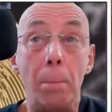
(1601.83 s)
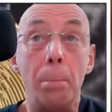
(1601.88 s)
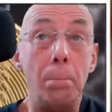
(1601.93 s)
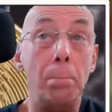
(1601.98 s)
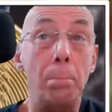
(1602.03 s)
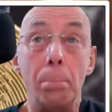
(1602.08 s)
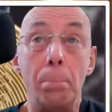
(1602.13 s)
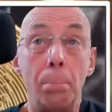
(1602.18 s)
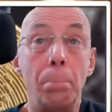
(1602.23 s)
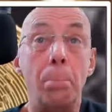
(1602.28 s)

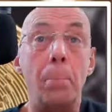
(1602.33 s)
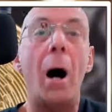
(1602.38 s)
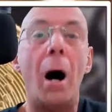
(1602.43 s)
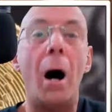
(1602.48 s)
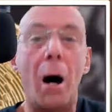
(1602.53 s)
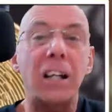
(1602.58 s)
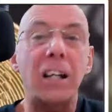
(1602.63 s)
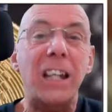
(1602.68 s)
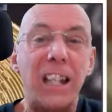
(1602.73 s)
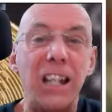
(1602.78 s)

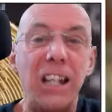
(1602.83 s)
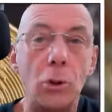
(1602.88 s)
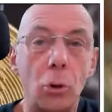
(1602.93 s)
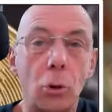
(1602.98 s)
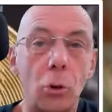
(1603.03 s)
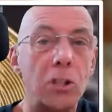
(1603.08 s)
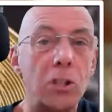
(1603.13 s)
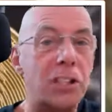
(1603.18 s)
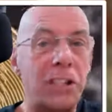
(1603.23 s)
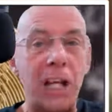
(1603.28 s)
market
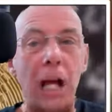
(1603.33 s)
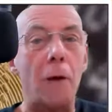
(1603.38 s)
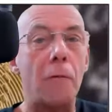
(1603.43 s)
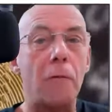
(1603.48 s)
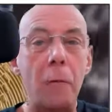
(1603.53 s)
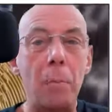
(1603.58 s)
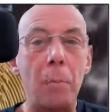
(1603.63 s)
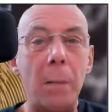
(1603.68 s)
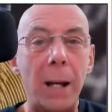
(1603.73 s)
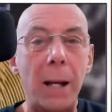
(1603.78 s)
yourself
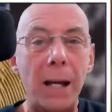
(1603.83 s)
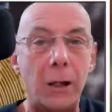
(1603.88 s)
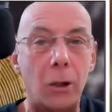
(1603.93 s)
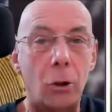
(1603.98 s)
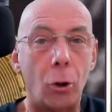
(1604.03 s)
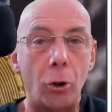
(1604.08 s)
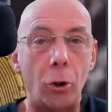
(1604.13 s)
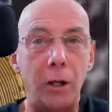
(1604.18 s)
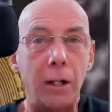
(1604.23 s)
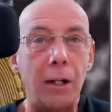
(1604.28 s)
and
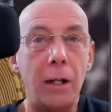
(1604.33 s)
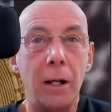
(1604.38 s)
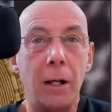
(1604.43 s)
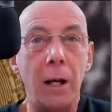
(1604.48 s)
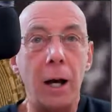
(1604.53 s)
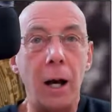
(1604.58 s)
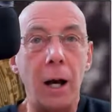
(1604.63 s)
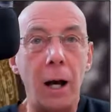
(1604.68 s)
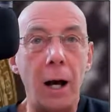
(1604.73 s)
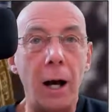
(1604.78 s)
Bitcoin.
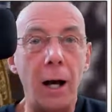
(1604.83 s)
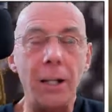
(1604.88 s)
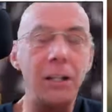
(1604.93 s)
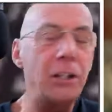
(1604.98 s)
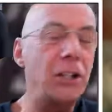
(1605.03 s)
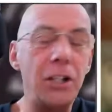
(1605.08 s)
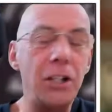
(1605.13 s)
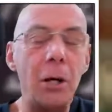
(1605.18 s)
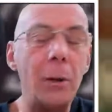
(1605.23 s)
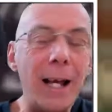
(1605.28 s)
And
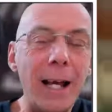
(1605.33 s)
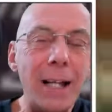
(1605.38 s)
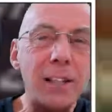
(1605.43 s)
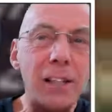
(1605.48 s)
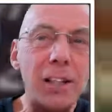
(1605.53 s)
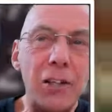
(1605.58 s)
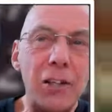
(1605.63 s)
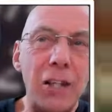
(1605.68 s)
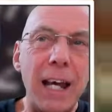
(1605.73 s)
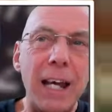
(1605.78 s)
here's the
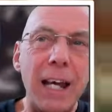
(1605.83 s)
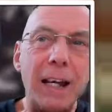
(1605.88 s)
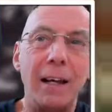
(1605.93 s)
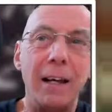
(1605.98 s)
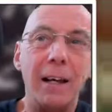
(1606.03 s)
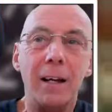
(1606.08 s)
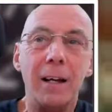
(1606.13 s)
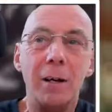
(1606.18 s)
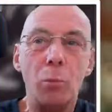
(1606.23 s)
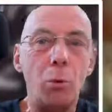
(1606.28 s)
thing.
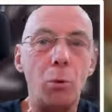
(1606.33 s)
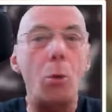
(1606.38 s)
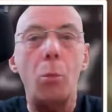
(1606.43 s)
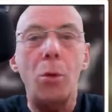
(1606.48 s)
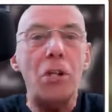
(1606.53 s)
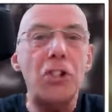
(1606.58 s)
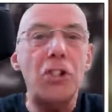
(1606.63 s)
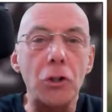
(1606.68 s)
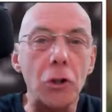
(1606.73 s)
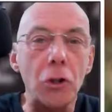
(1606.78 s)
What we
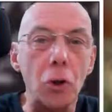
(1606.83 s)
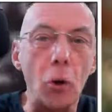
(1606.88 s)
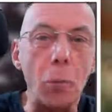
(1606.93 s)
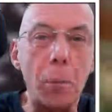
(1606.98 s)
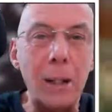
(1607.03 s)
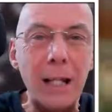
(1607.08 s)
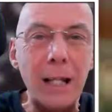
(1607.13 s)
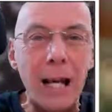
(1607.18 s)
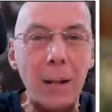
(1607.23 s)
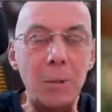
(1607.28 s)
should all
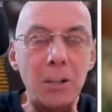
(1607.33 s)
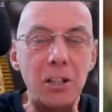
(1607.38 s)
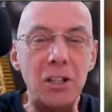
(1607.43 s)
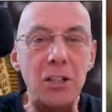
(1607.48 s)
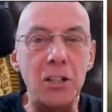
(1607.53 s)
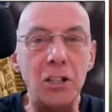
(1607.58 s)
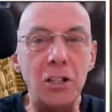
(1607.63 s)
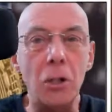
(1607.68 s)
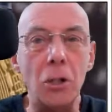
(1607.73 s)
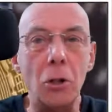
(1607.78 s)
be aiming to
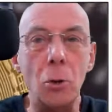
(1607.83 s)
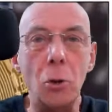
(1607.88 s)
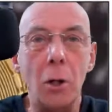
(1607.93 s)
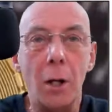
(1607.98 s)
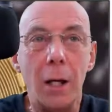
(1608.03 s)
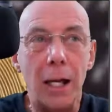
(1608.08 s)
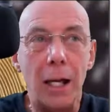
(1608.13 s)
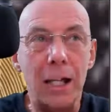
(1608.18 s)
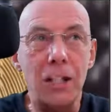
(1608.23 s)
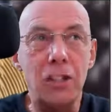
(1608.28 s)
do
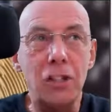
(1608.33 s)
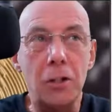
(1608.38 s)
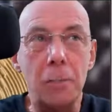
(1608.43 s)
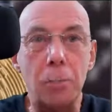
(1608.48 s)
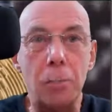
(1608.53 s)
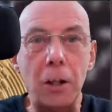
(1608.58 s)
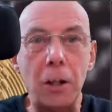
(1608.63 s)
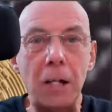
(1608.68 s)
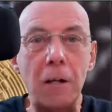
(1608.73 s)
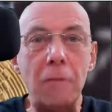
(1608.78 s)
is to
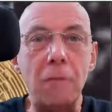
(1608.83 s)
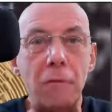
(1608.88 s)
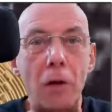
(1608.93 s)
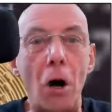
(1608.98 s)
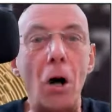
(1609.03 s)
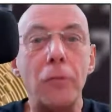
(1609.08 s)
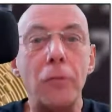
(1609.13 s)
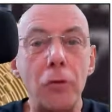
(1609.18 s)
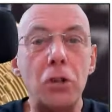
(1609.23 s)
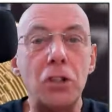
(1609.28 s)
bring
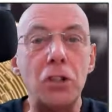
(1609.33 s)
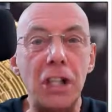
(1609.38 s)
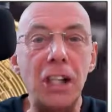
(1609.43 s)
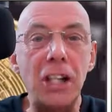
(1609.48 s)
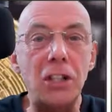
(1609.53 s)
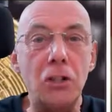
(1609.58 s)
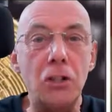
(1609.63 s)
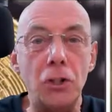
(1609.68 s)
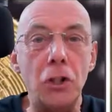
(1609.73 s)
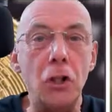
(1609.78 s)
5 or
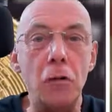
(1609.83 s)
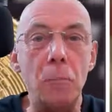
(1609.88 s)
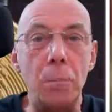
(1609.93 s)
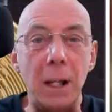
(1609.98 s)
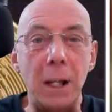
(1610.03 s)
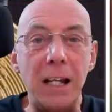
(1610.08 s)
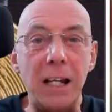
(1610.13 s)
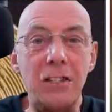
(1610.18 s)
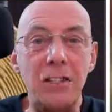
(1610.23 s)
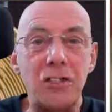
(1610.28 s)
6
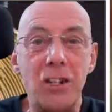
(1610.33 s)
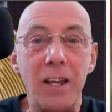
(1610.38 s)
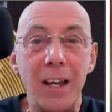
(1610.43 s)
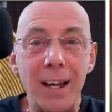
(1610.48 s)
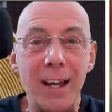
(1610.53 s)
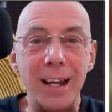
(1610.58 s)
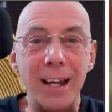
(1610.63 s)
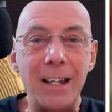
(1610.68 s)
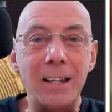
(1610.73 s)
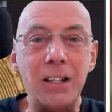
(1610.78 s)
newbies
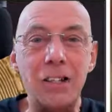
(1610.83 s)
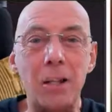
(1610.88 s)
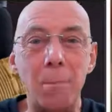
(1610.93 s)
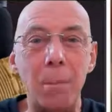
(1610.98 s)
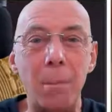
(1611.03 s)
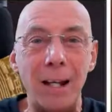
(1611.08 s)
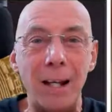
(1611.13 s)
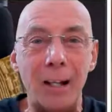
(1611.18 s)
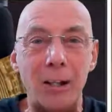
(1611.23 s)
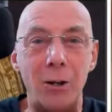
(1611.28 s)
into
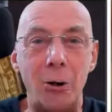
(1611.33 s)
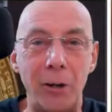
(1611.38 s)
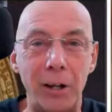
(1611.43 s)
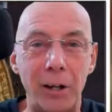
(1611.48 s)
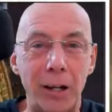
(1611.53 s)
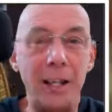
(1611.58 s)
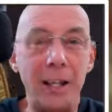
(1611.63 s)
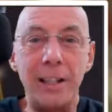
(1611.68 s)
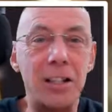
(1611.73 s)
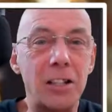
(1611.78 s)
Bitcoin.
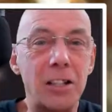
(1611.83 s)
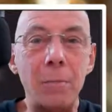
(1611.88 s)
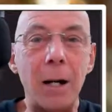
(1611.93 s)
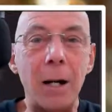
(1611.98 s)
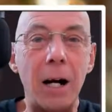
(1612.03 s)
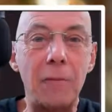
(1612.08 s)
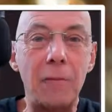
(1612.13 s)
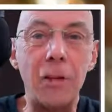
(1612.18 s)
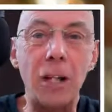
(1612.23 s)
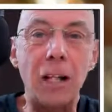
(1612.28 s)
Doesn't
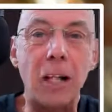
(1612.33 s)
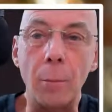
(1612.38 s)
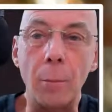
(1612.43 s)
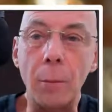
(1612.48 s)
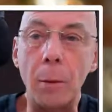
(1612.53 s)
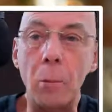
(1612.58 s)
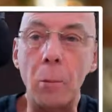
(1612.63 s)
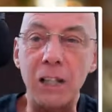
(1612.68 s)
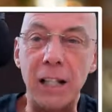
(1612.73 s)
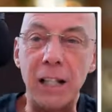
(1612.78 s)
matter if they come
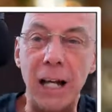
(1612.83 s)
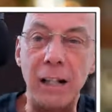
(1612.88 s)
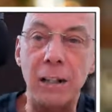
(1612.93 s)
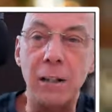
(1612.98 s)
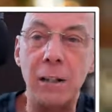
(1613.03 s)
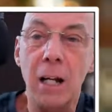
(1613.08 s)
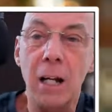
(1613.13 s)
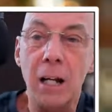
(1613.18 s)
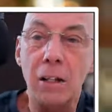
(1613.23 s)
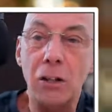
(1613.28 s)
in with $10,
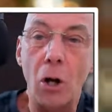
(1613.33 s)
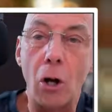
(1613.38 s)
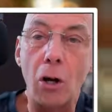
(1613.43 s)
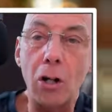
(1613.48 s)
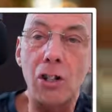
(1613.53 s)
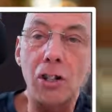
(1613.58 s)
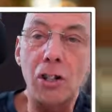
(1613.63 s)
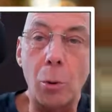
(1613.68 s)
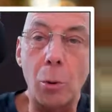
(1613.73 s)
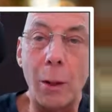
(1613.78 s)

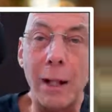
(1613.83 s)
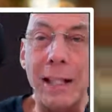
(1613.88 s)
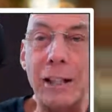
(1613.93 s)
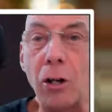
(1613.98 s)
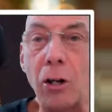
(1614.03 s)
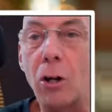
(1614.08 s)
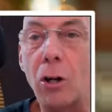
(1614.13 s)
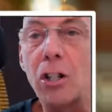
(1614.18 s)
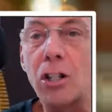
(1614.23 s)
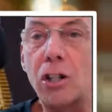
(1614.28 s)
$20, £20,
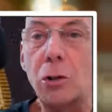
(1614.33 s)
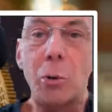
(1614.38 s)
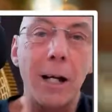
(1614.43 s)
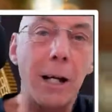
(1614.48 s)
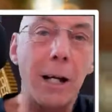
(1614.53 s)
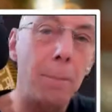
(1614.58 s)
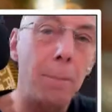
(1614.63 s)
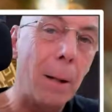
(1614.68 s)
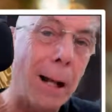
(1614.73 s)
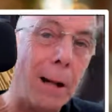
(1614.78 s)

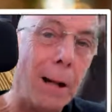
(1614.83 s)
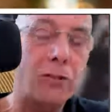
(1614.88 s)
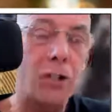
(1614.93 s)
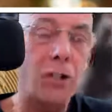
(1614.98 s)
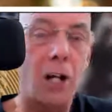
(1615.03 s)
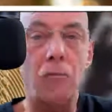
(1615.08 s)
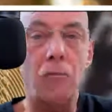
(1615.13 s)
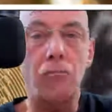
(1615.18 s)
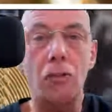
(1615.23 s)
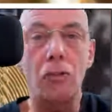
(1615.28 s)

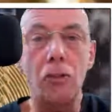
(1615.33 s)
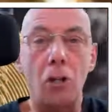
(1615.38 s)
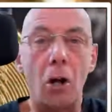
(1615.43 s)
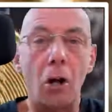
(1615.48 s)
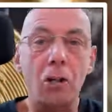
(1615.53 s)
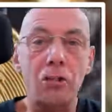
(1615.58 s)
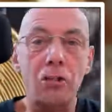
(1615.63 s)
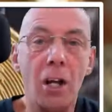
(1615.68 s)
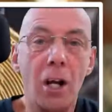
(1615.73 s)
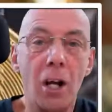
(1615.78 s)

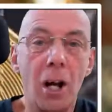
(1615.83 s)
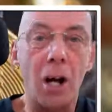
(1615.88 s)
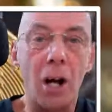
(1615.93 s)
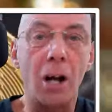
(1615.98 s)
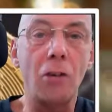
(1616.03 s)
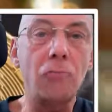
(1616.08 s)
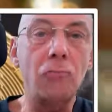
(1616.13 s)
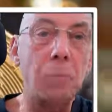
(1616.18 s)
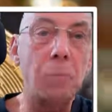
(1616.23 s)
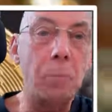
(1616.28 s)
$100,
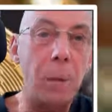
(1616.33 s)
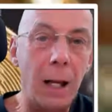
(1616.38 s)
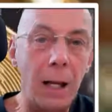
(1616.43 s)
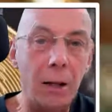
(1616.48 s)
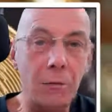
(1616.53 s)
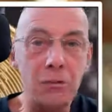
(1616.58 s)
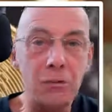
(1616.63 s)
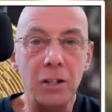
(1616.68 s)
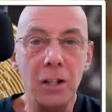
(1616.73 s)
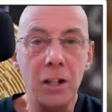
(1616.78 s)

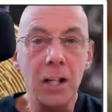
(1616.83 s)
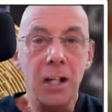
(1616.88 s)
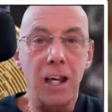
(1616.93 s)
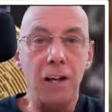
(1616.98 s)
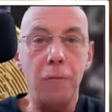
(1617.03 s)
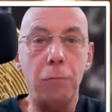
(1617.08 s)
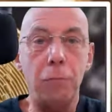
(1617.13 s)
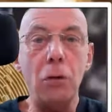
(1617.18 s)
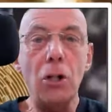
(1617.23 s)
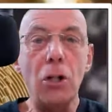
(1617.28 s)
£100.
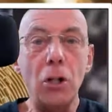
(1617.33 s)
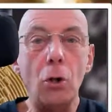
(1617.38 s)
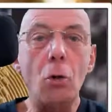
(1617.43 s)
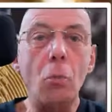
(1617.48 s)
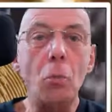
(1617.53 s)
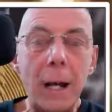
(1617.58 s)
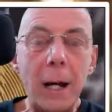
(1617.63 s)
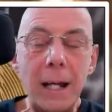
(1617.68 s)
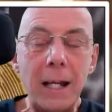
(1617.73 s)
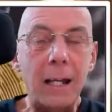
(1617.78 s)
If we
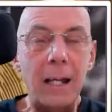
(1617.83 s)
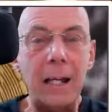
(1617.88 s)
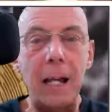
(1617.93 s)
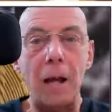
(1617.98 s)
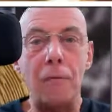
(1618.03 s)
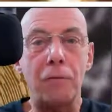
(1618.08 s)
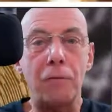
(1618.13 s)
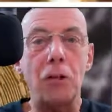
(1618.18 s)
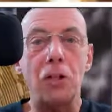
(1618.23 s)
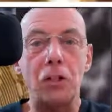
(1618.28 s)
all make an
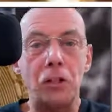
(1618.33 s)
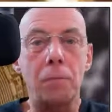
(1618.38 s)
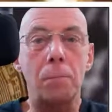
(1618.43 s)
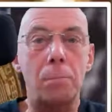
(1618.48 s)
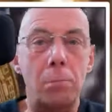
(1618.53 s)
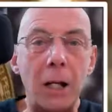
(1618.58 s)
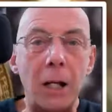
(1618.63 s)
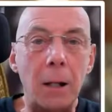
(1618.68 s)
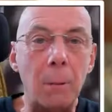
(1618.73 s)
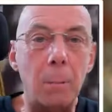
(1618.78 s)
effort to
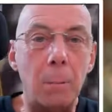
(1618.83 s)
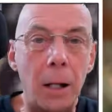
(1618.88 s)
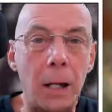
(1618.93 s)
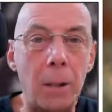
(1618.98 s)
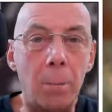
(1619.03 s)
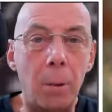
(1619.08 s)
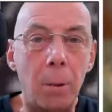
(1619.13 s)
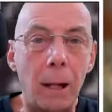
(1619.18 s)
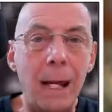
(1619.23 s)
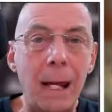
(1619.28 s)
bring
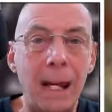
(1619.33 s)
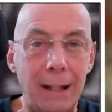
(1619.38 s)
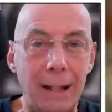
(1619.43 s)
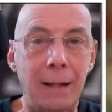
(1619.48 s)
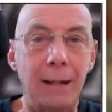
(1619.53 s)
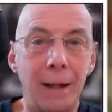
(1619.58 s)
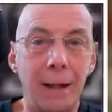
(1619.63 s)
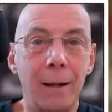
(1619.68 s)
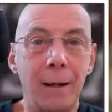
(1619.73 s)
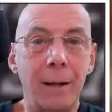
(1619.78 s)
people
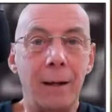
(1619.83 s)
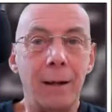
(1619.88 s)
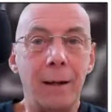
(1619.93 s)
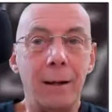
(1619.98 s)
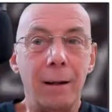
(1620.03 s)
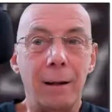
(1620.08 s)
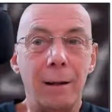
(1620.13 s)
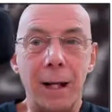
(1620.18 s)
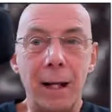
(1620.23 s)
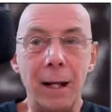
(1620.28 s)
in,
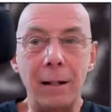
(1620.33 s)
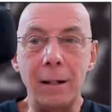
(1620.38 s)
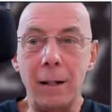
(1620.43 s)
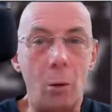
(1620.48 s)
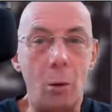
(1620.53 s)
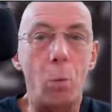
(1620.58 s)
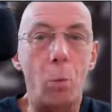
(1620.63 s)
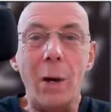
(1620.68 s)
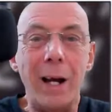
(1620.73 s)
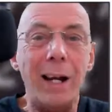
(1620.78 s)
then
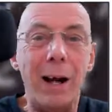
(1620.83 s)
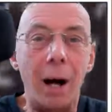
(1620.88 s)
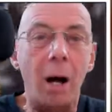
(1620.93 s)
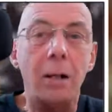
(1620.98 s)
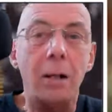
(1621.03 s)
we are